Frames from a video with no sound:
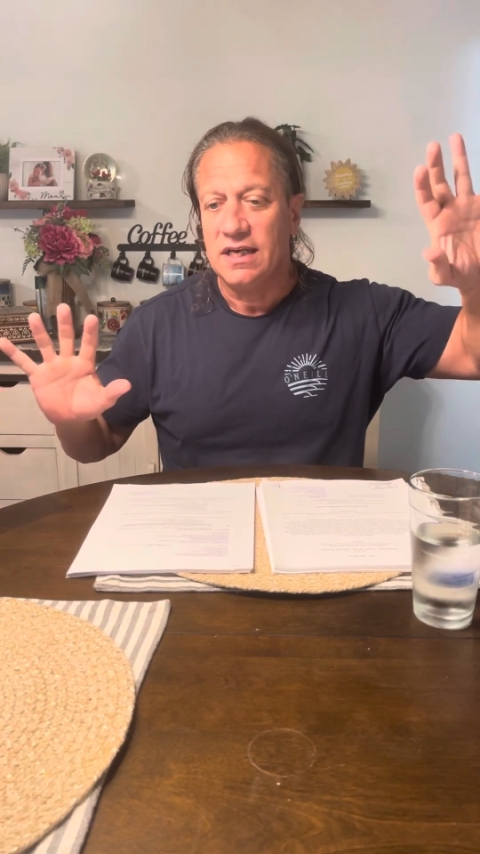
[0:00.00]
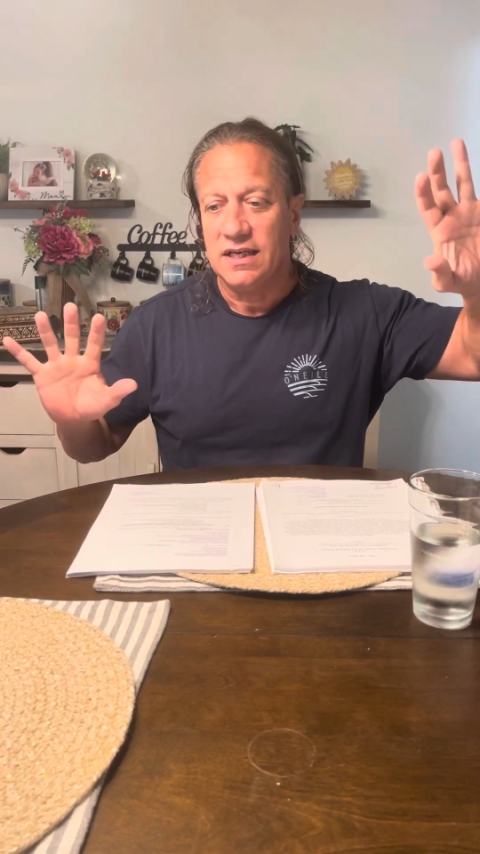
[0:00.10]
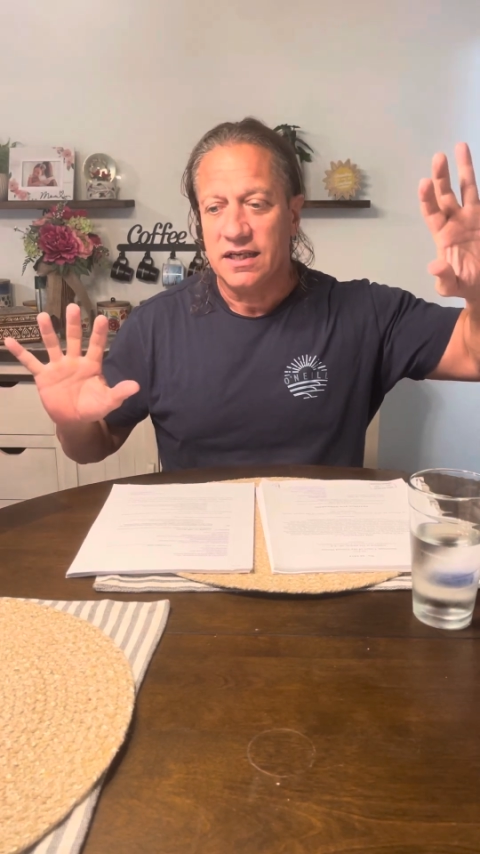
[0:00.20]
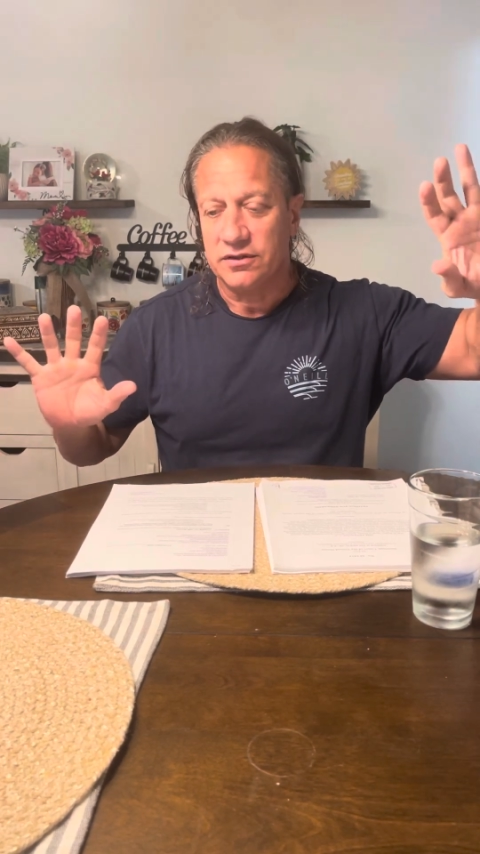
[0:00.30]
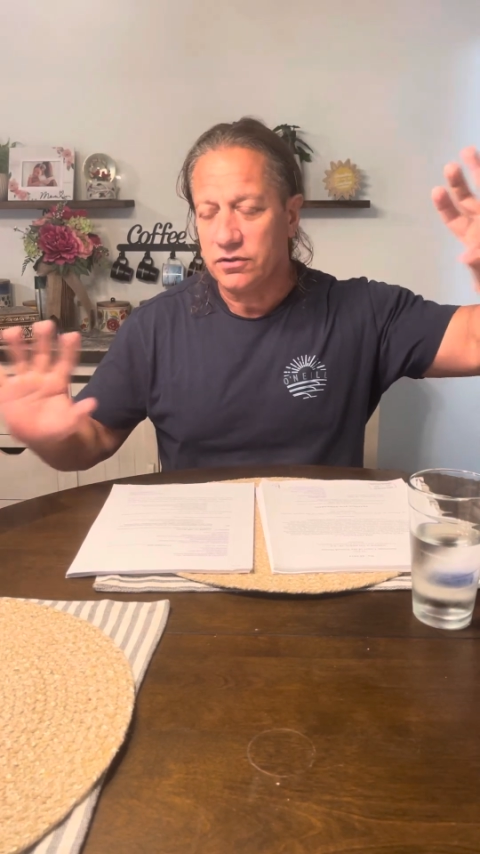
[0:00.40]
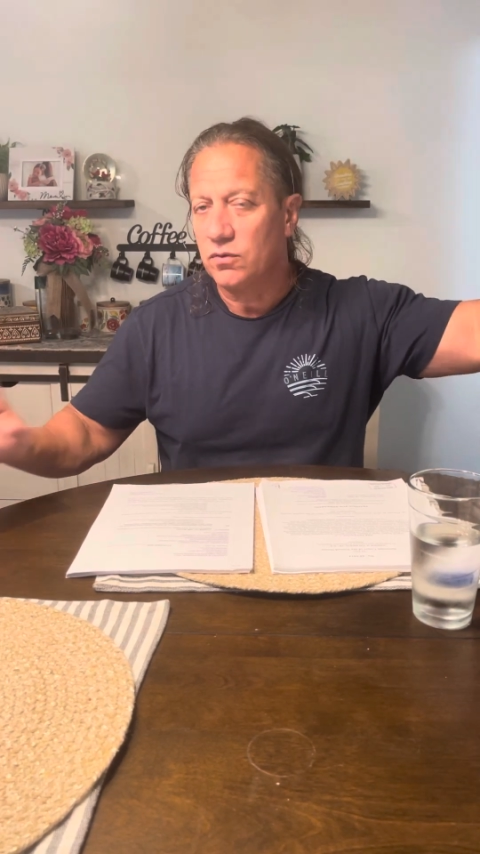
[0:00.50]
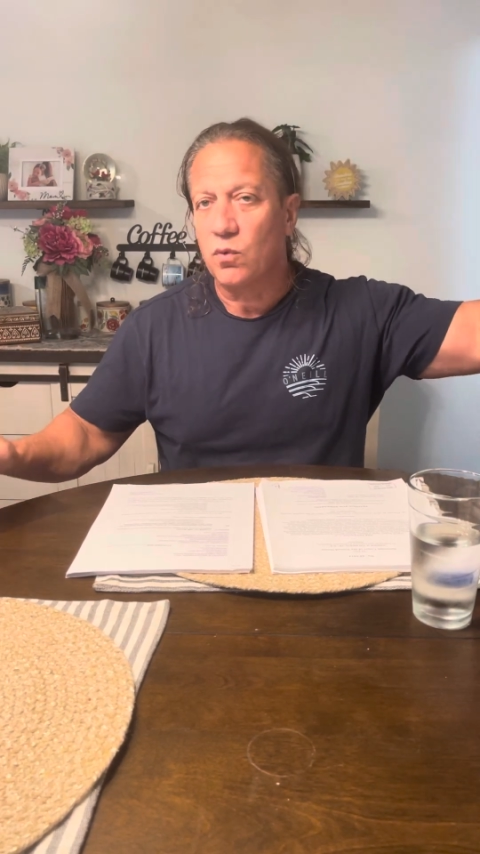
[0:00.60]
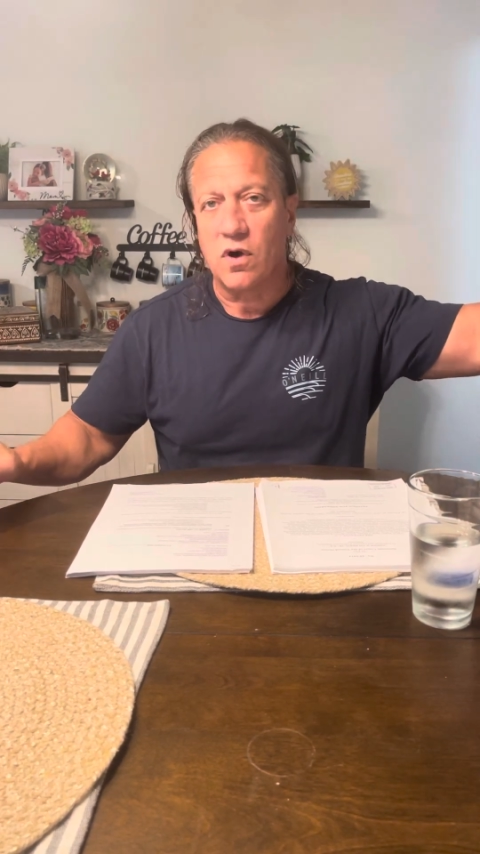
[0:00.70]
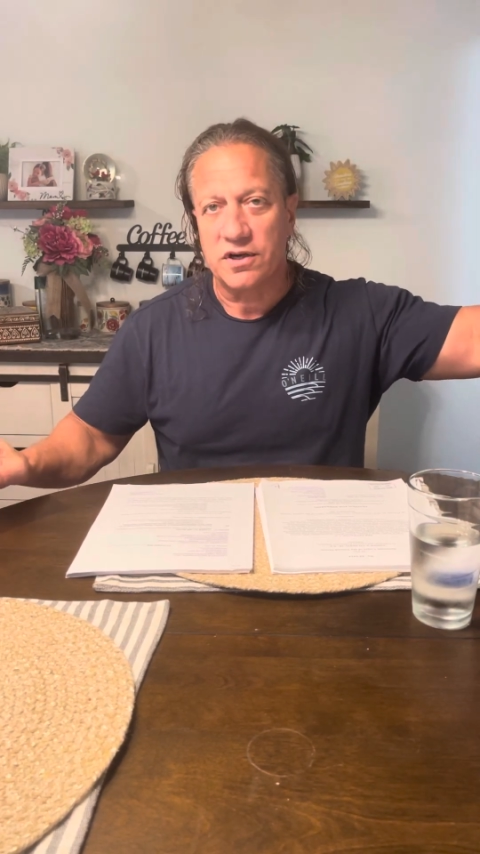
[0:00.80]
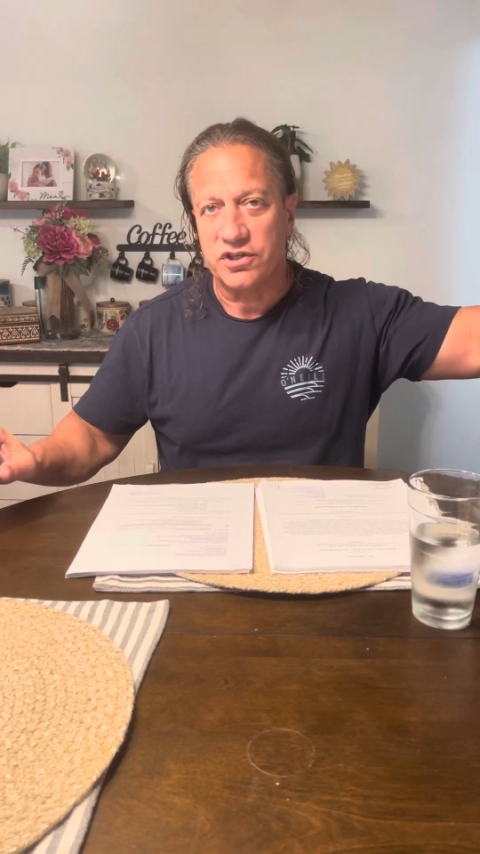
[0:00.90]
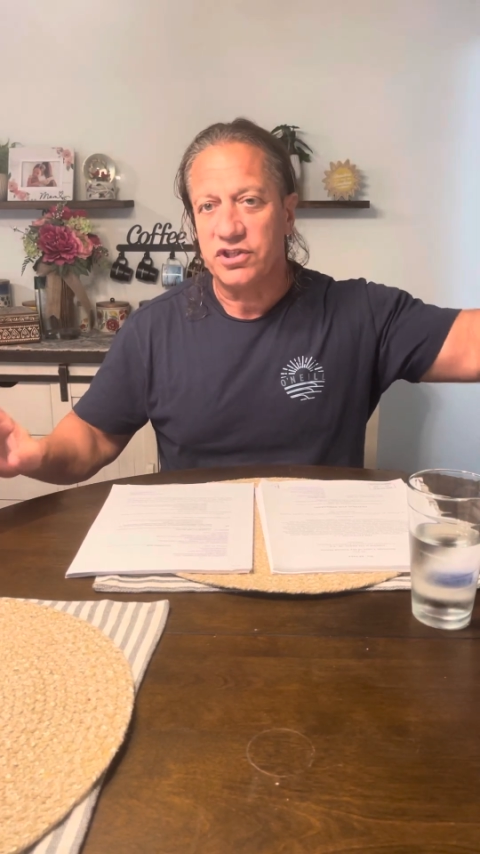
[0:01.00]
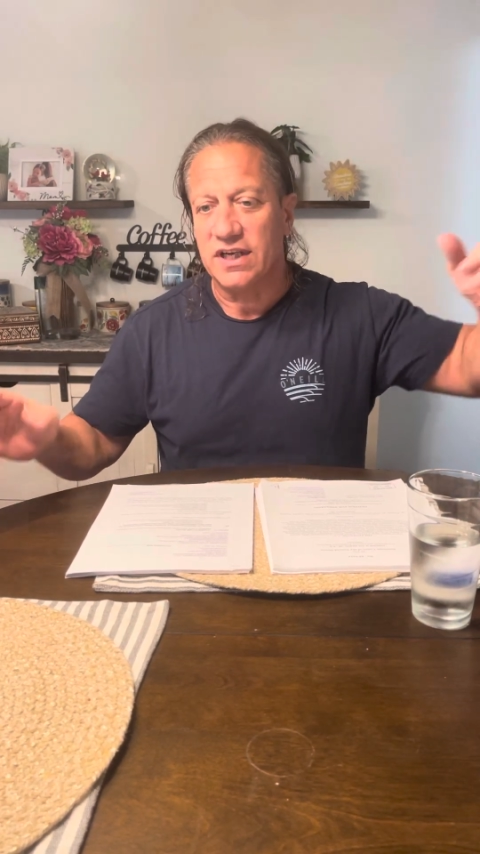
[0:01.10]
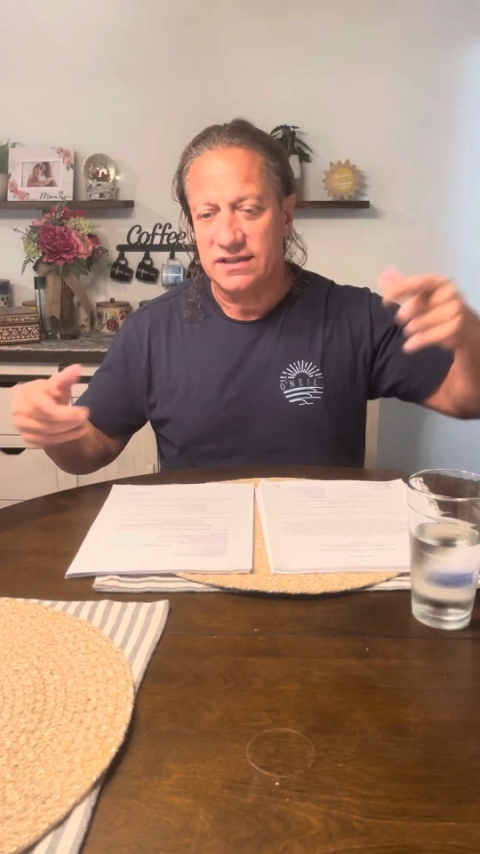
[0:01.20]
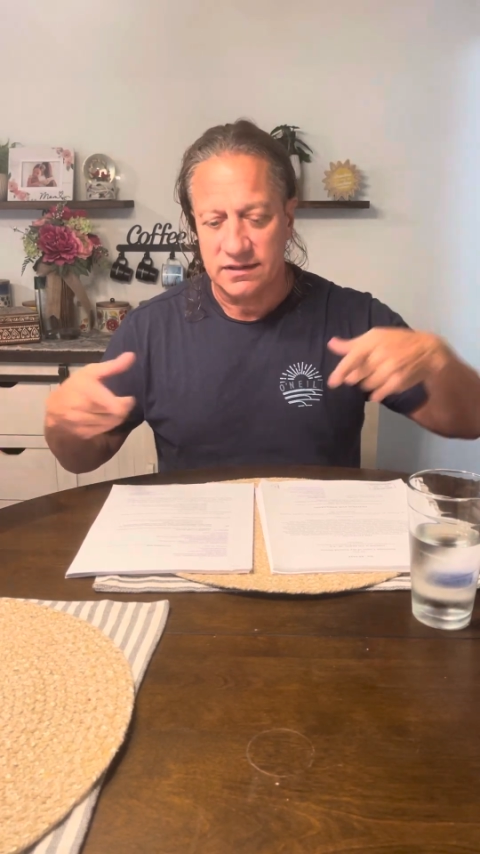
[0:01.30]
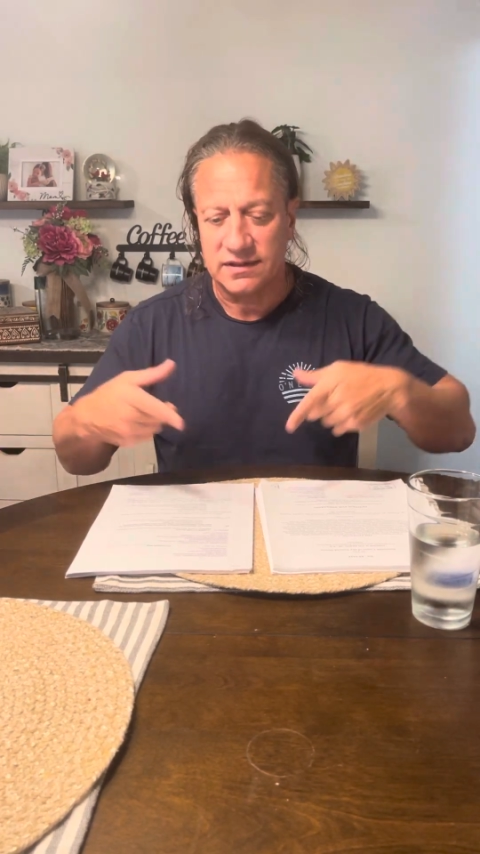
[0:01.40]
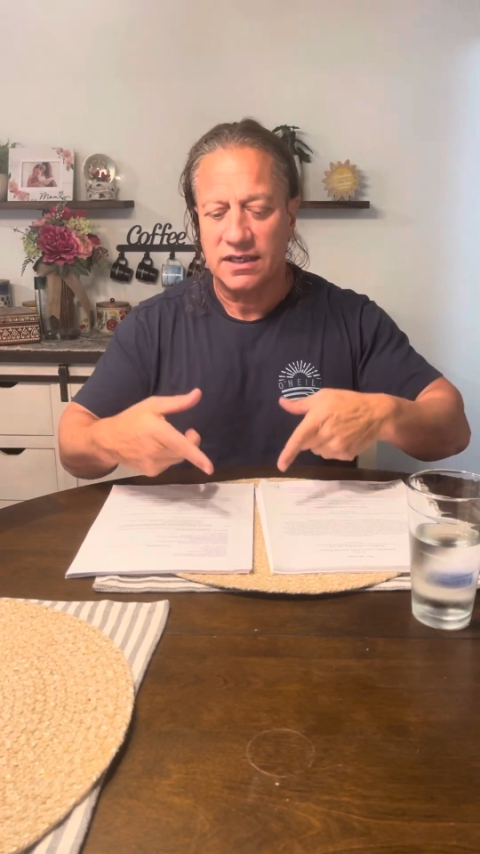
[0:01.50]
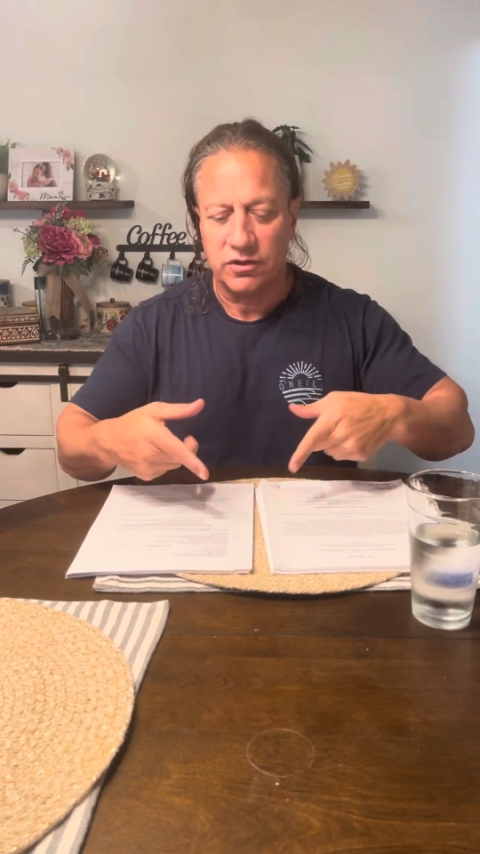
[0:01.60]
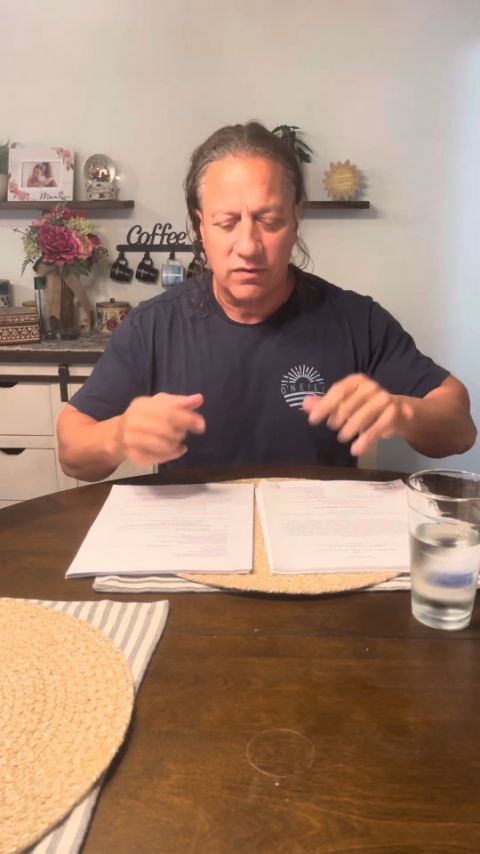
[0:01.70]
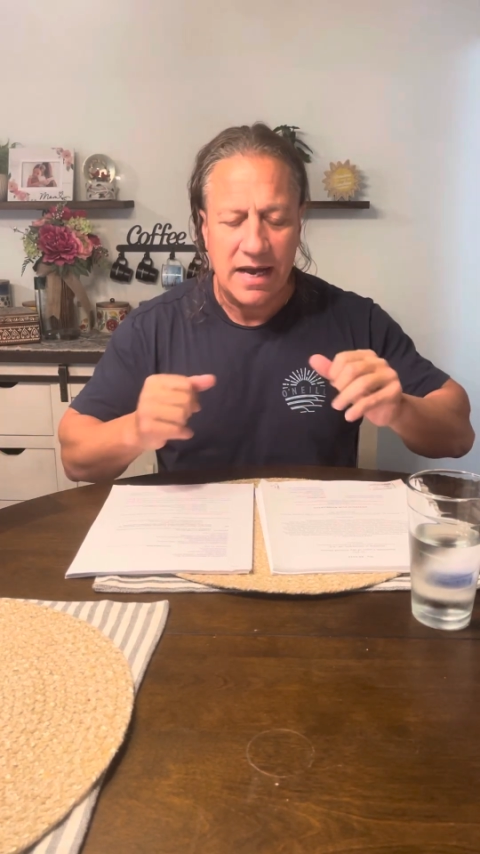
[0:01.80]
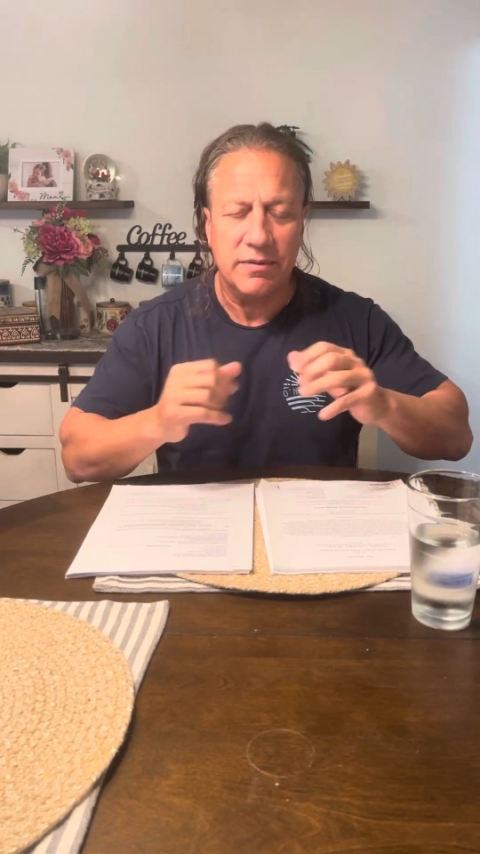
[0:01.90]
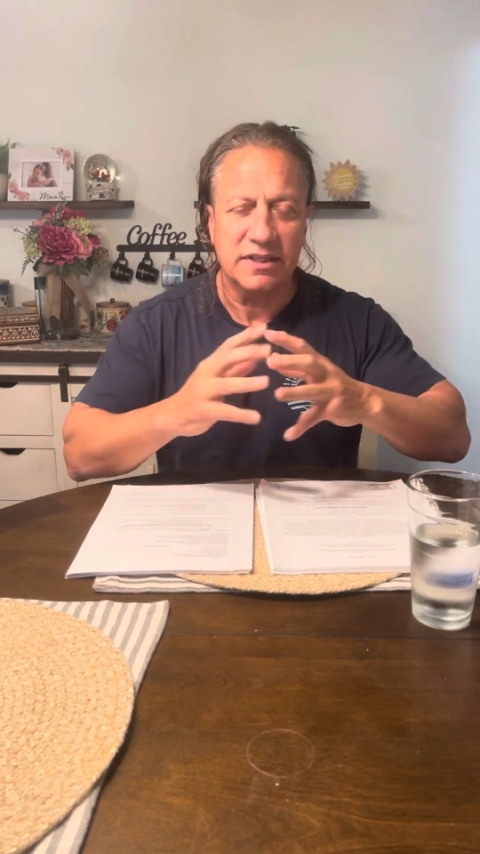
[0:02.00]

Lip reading: And they're doing watersheds instead of grabbing